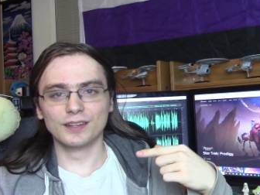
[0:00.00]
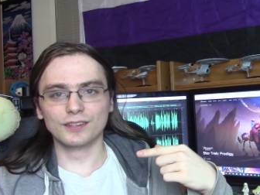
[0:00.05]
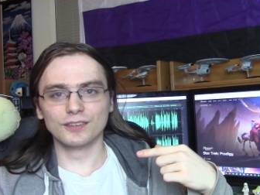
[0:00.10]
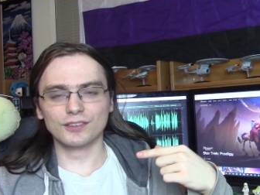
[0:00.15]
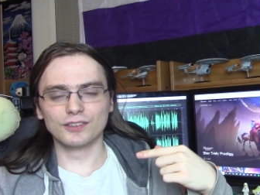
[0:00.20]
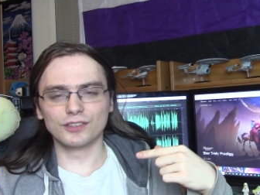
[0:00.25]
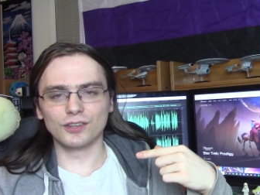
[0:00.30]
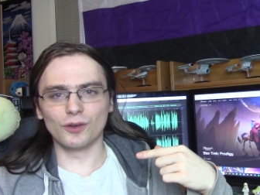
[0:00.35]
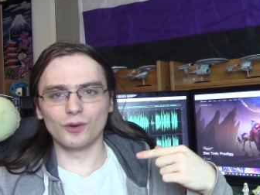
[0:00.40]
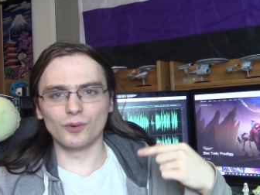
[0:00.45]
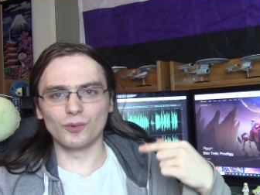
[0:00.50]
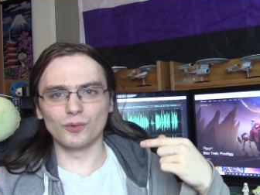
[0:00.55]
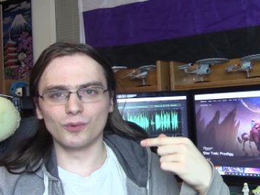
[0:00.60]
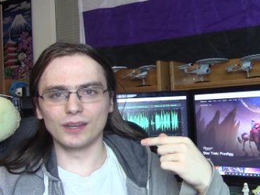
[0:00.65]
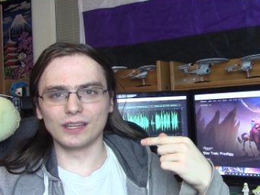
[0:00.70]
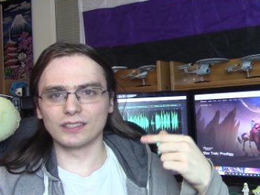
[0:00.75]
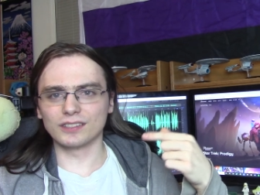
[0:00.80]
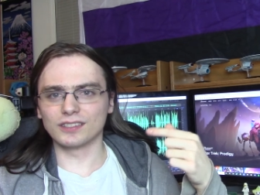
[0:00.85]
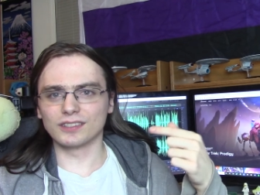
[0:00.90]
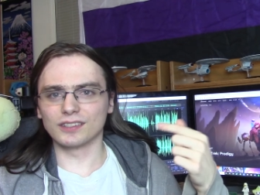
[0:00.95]
So
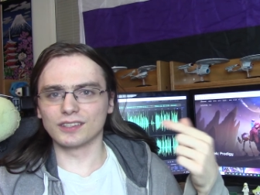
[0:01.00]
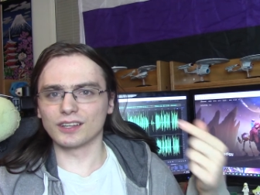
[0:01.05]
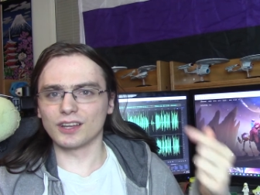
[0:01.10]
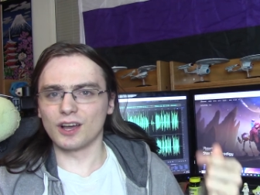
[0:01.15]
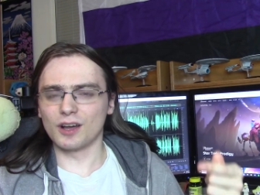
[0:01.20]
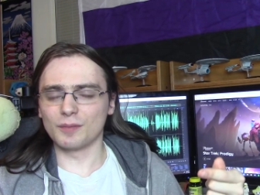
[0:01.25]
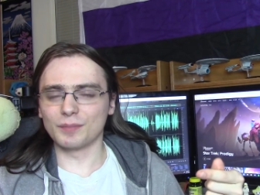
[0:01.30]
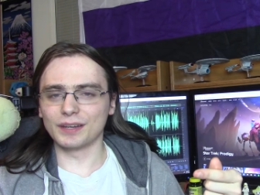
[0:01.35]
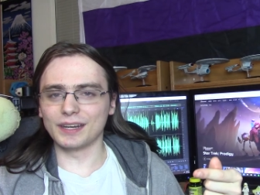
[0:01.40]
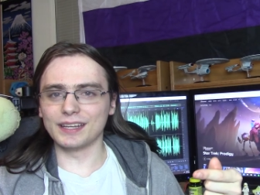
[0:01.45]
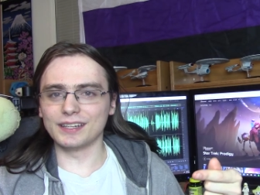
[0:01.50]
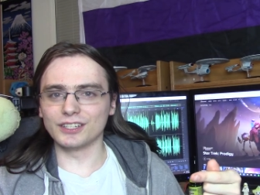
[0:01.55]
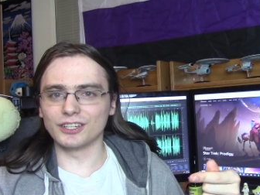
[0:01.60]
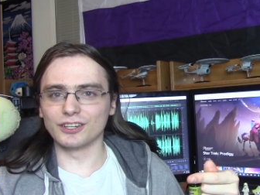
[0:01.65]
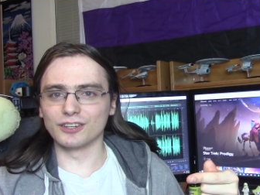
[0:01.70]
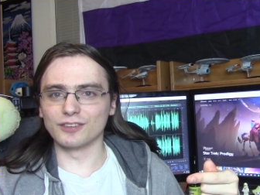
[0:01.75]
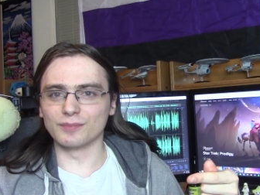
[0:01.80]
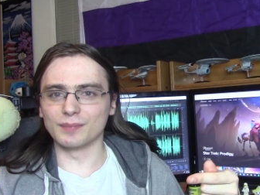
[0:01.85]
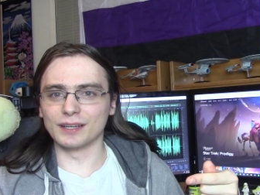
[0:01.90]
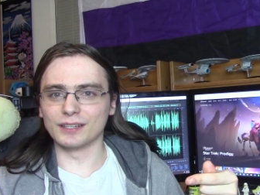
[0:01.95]
it's the
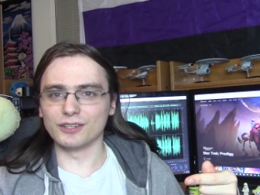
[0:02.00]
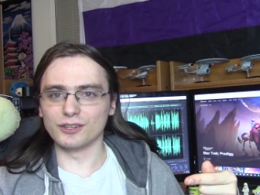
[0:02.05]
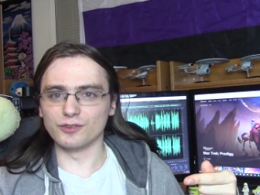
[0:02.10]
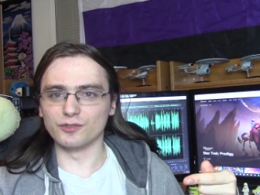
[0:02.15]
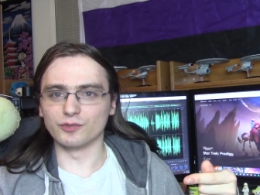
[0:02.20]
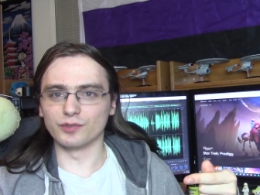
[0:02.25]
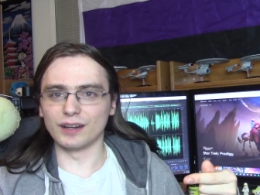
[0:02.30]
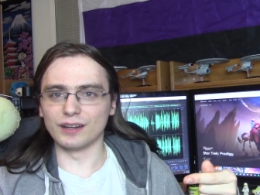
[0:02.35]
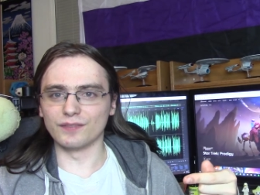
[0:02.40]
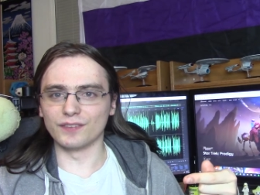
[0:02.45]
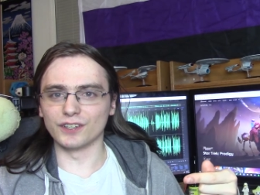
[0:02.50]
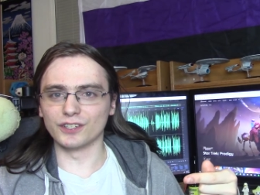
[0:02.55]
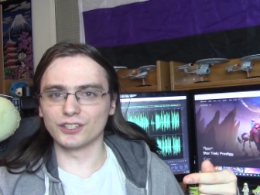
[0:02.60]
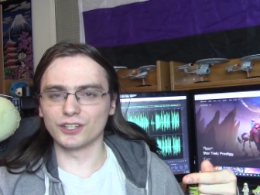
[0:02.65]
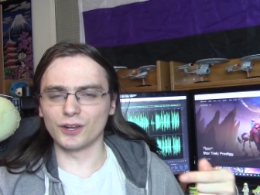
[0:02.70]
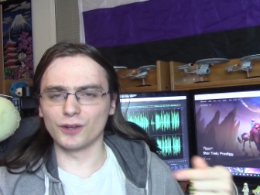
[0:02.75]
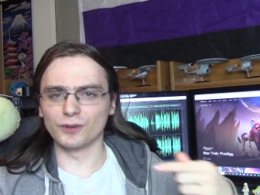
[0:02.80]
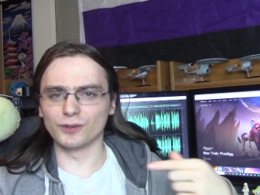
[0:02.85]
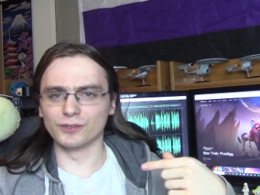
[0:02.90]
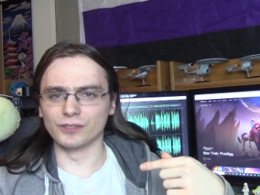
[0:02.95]
combination of my two favorite
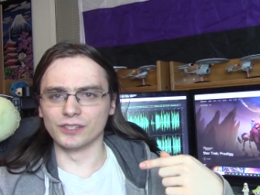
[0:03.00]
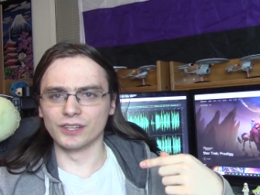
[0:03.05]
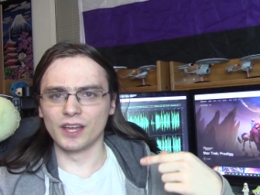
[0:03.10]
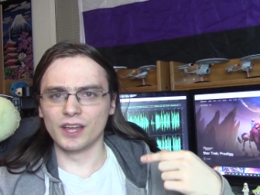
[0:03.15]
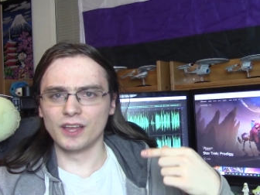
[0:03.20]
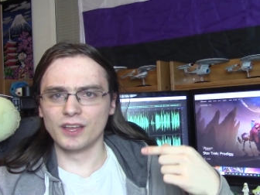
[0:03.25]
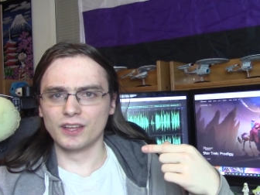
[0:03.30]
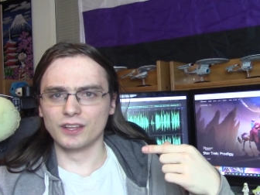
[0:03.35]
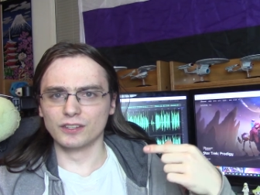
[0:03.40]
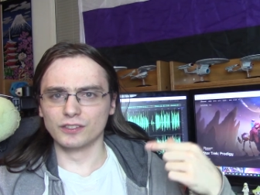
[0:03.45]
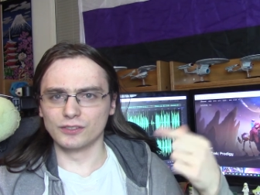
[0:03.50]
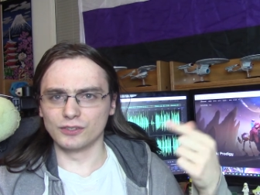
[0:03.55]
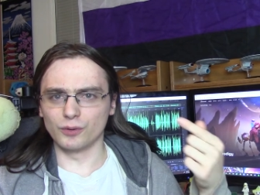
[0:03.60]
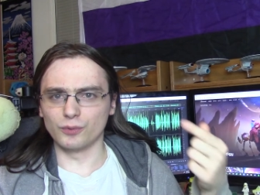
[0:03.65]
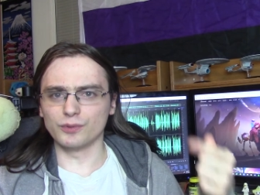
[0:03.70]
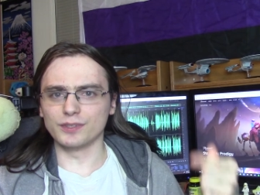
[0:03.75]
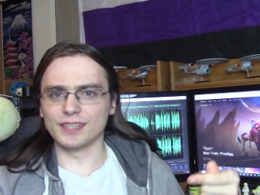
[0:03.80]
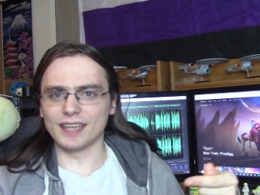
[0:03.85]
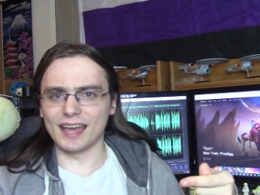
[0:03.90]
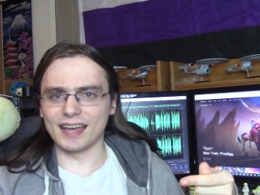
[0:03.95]
shows,
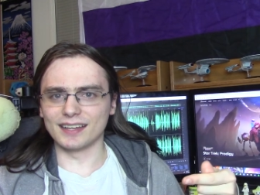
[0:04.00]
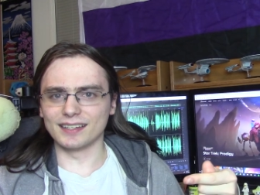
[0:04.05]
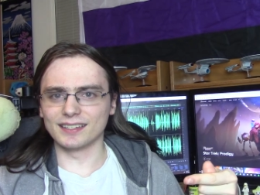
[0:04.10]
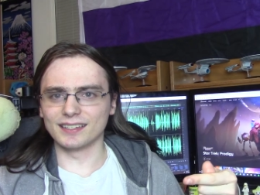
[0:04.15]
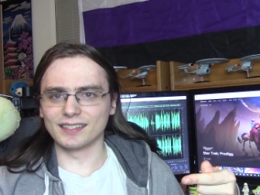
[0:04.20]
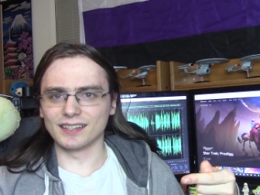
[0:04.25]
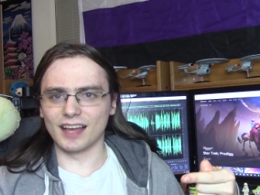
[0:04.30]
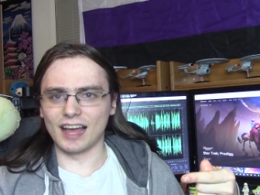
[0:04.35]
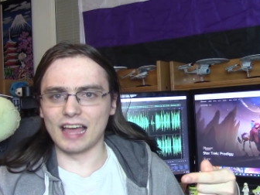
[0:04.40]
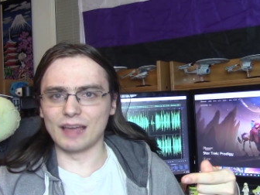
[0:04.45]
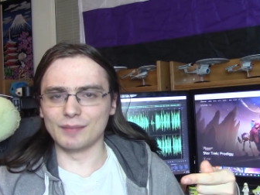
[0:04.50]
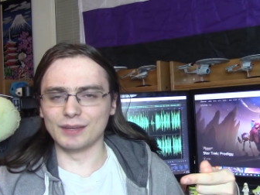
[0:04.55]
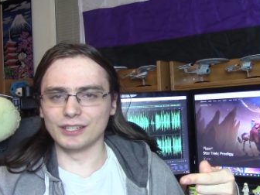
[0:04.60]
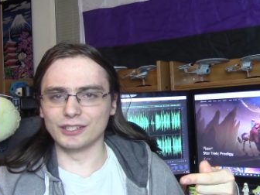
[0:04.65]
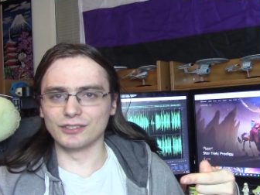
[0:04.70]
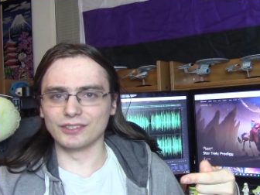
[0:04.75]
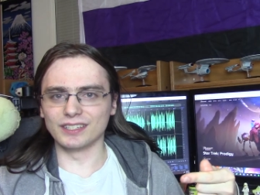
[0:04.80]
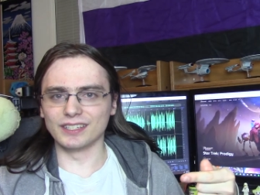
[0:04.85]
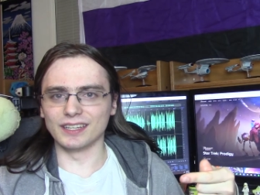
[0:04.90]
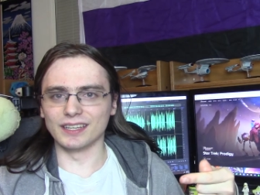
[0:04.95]
so yes, I'm
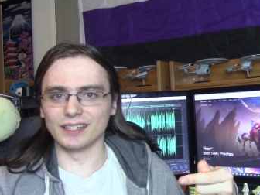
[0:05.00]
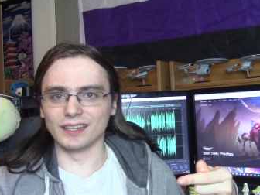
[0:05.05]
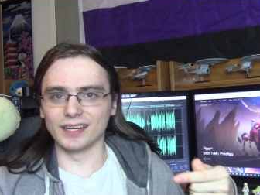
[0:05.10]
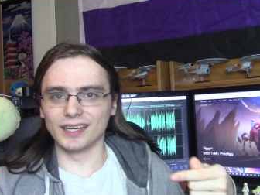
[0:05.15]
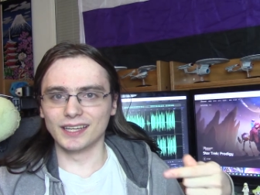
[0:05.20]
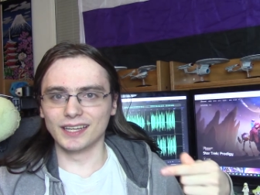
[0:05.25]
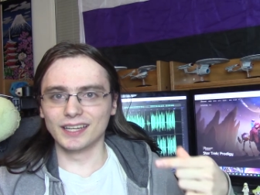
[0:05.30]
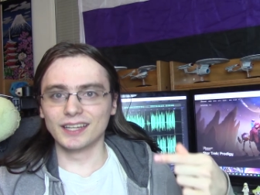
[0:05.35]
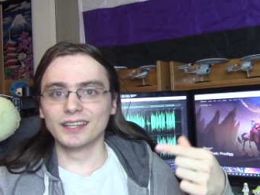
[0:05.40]
interested.